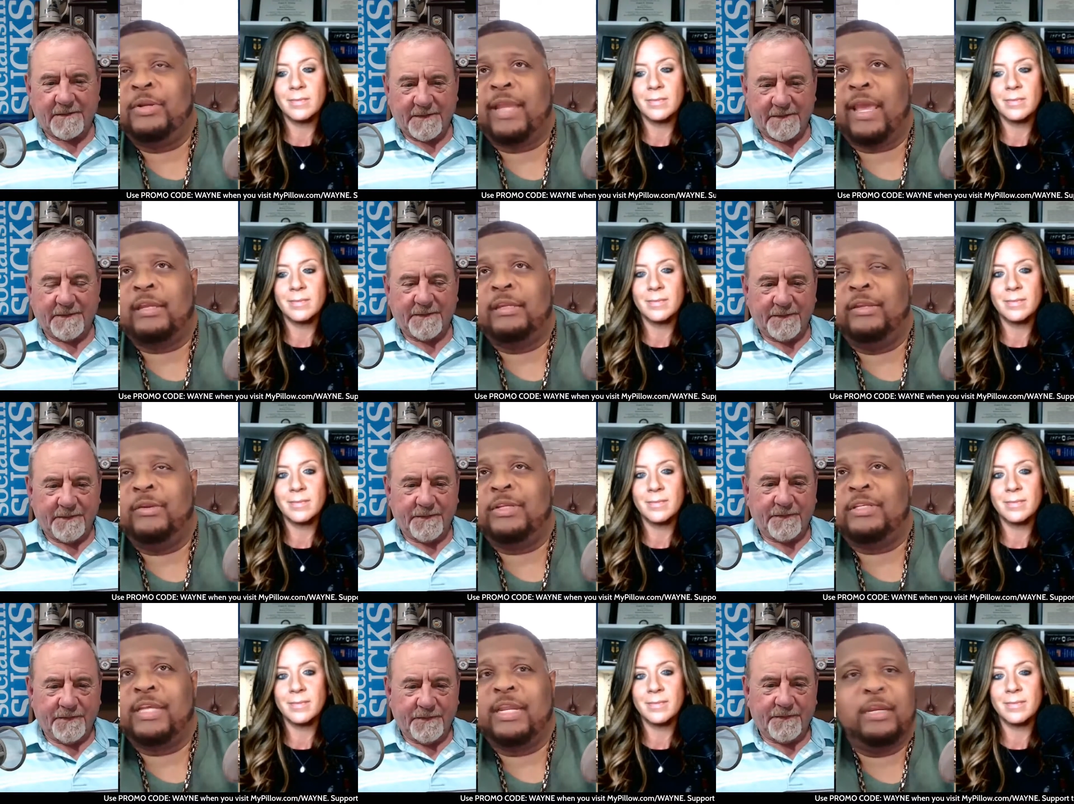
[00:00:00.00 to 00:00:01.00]
Speaker 1: burned down and you
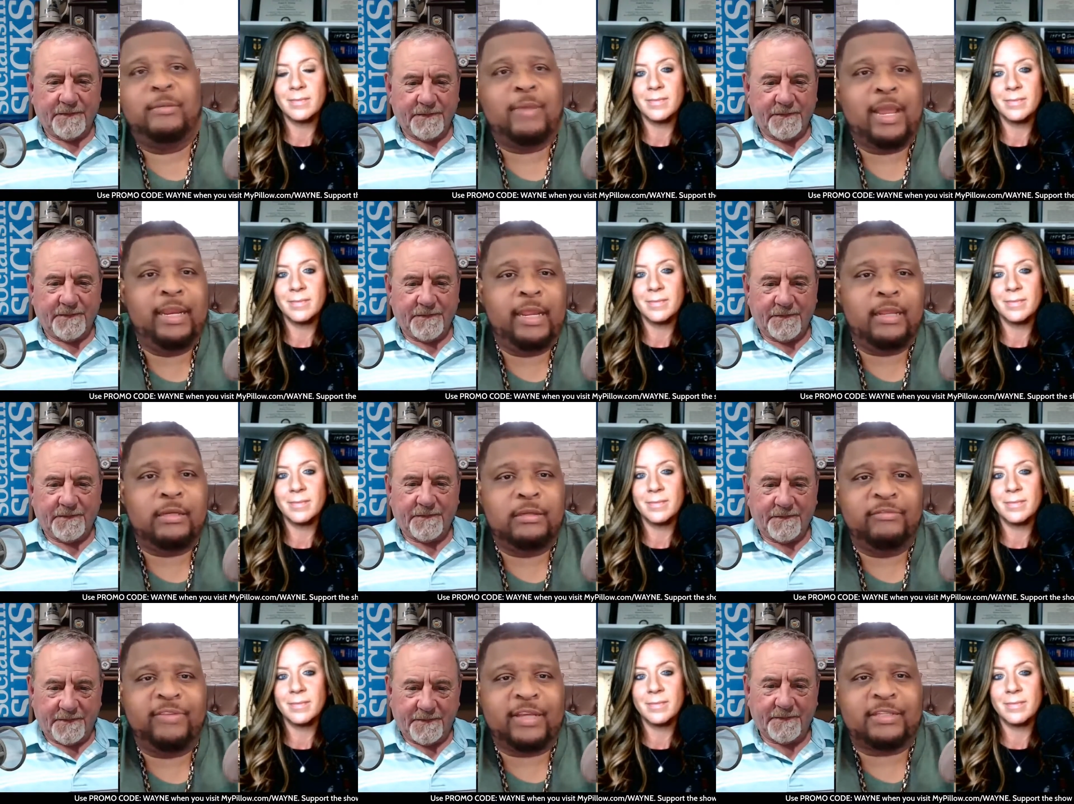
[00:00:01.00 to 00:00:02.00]
didn't send anybody
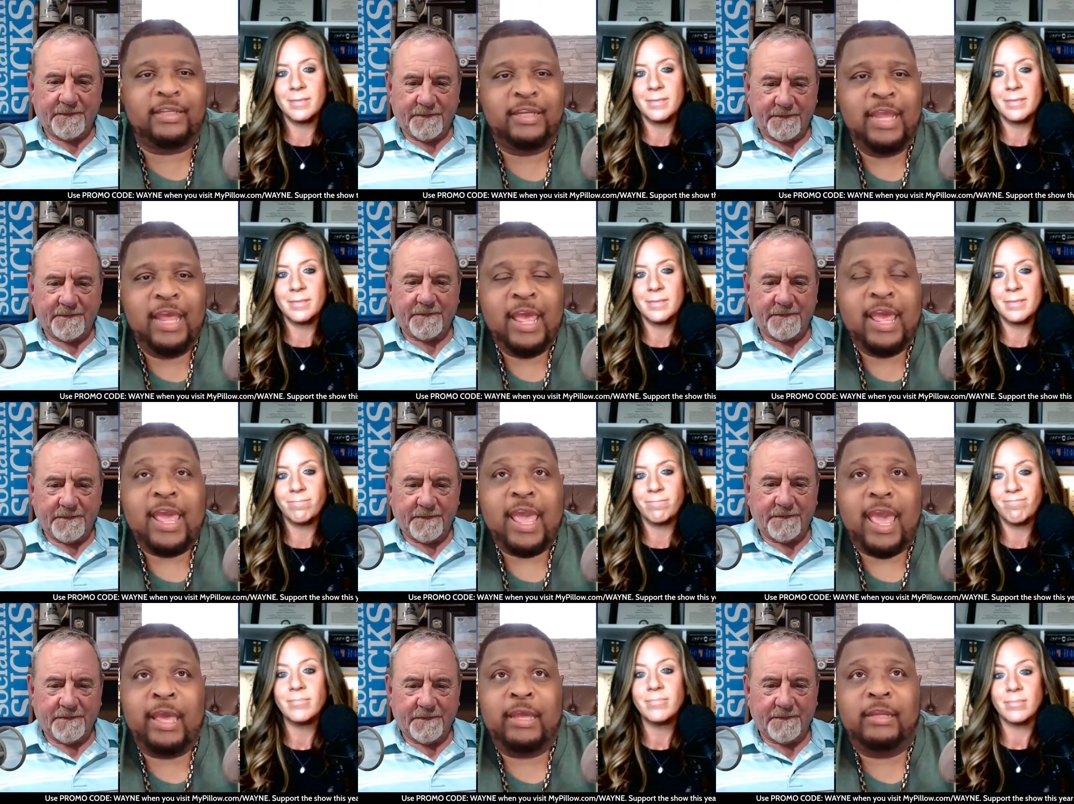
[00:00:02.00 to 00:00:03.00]
in to fix it?
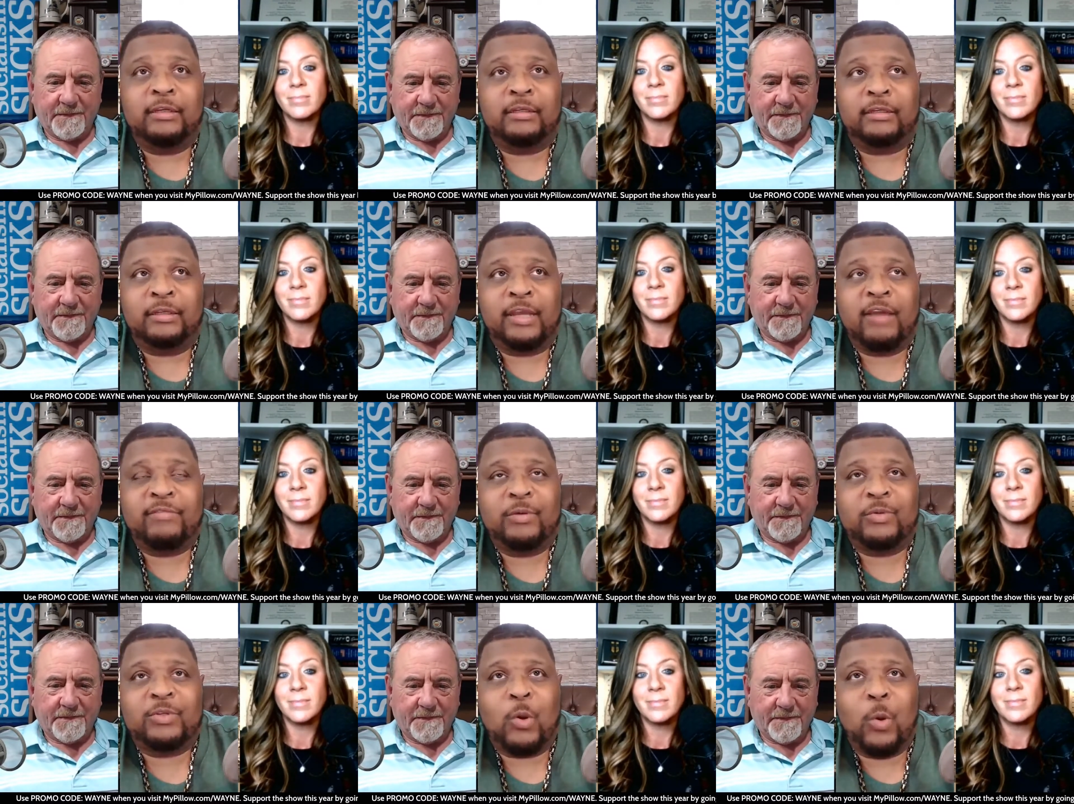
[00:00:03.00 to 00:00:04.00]
And the
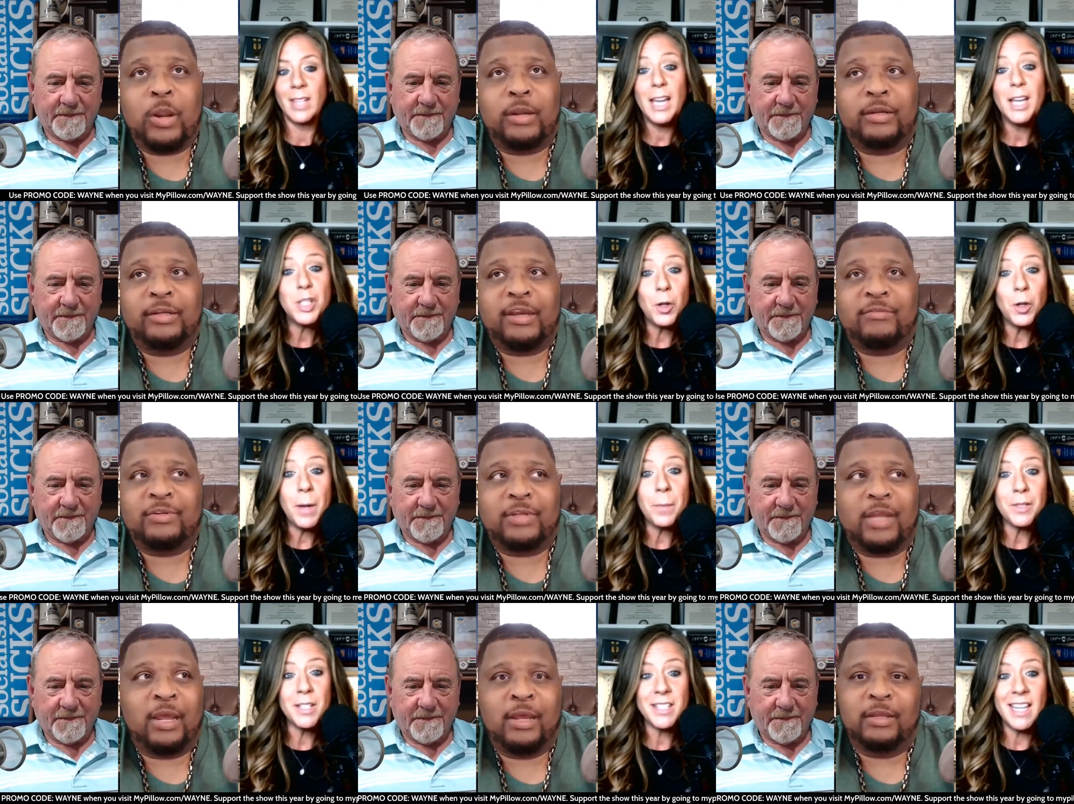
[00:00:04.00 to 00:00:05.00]
governor was
Speaker 2: cornered. And he told people
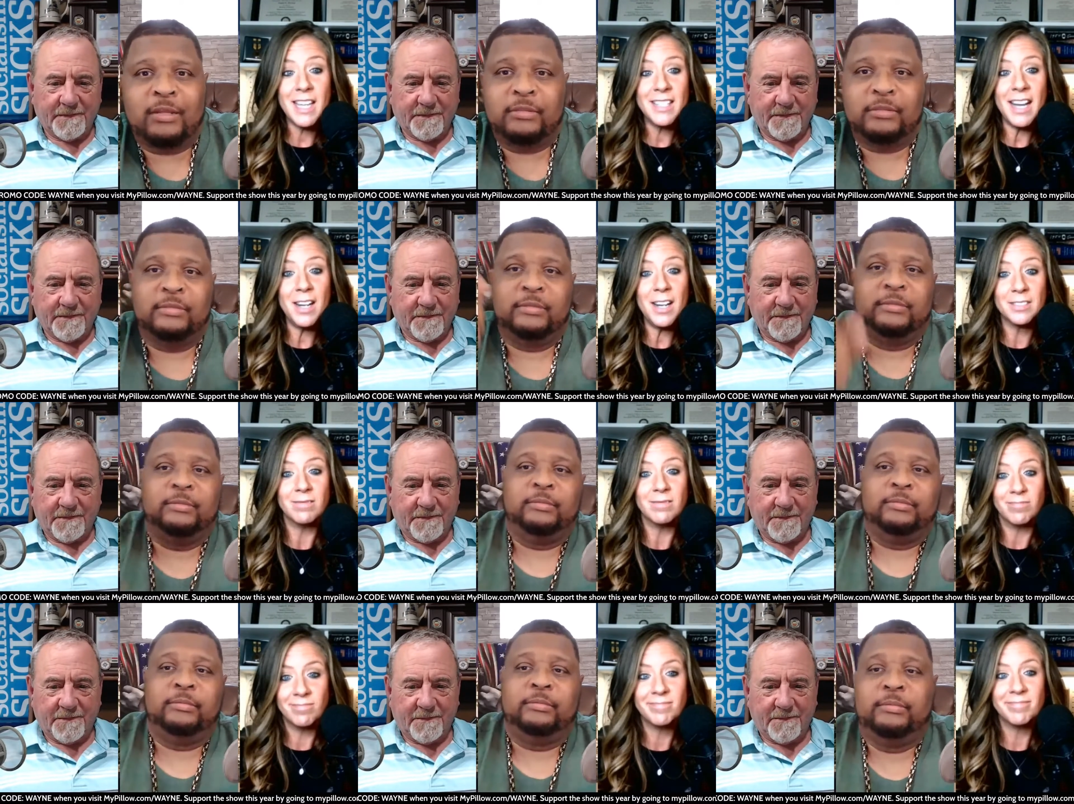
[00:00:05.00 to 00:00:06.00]
to stand down.
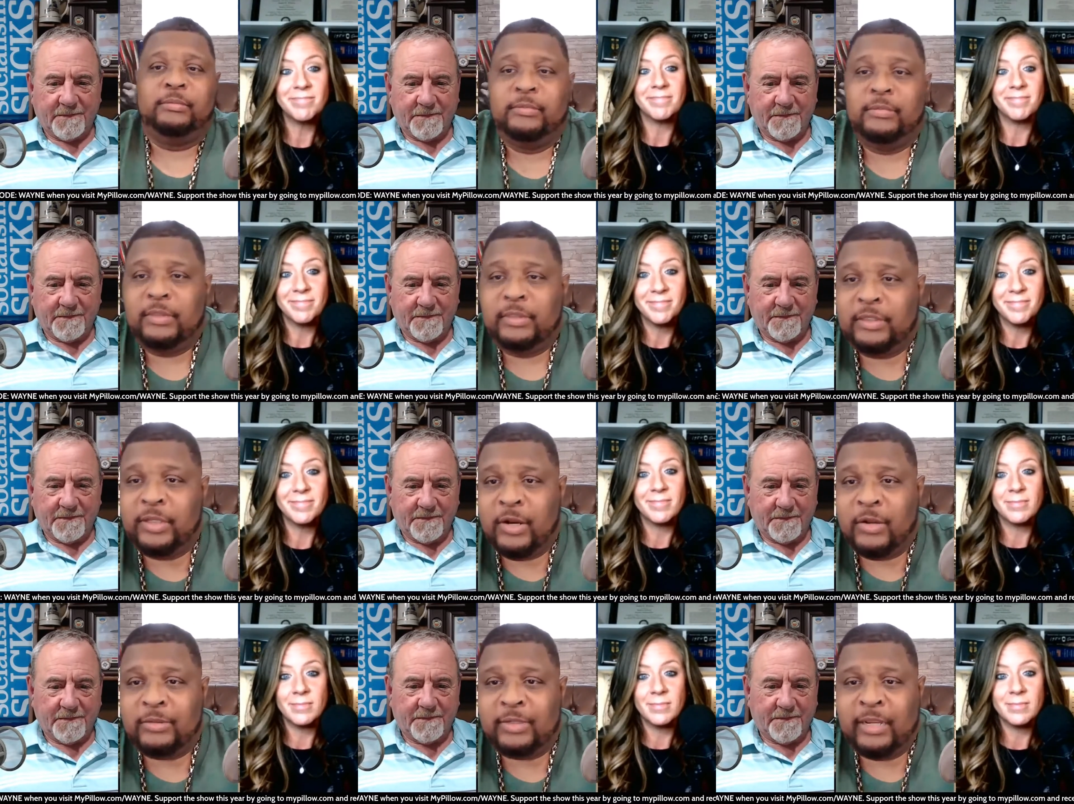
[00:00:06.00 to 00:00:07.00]

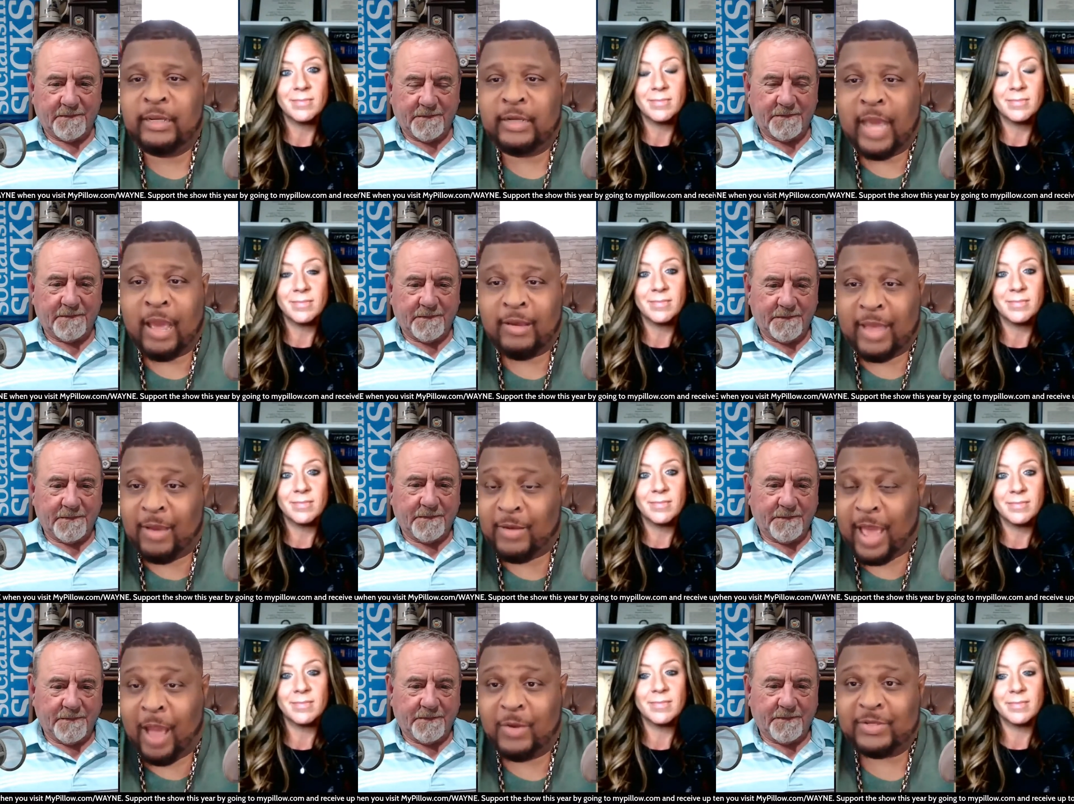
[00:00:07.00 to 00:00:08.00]
Speaker 1: You know, and I, I,
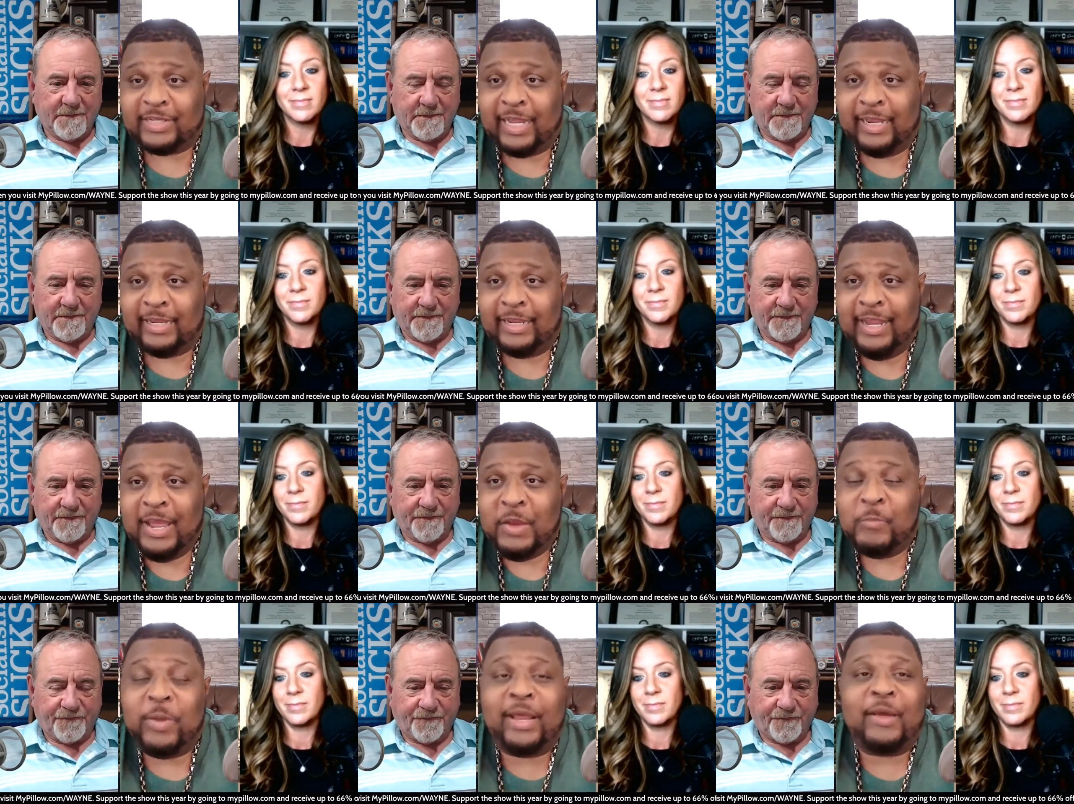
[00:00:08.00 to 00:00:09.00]
I was like,
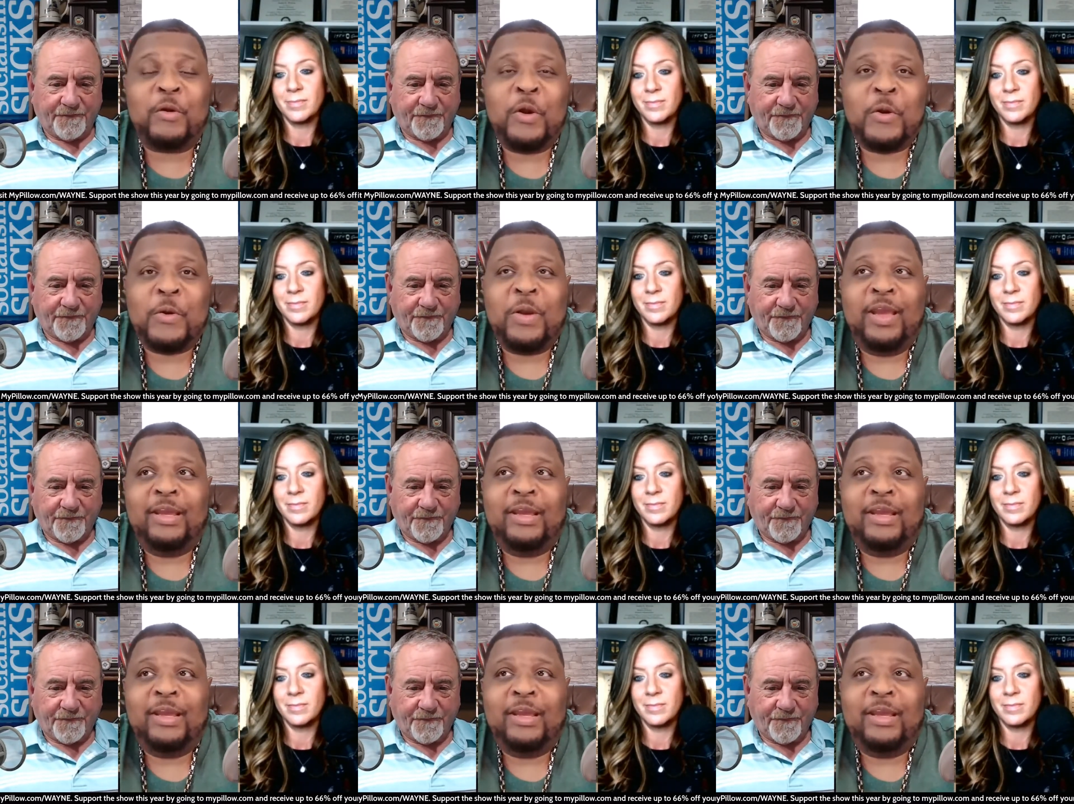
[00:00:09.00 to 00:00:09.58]
but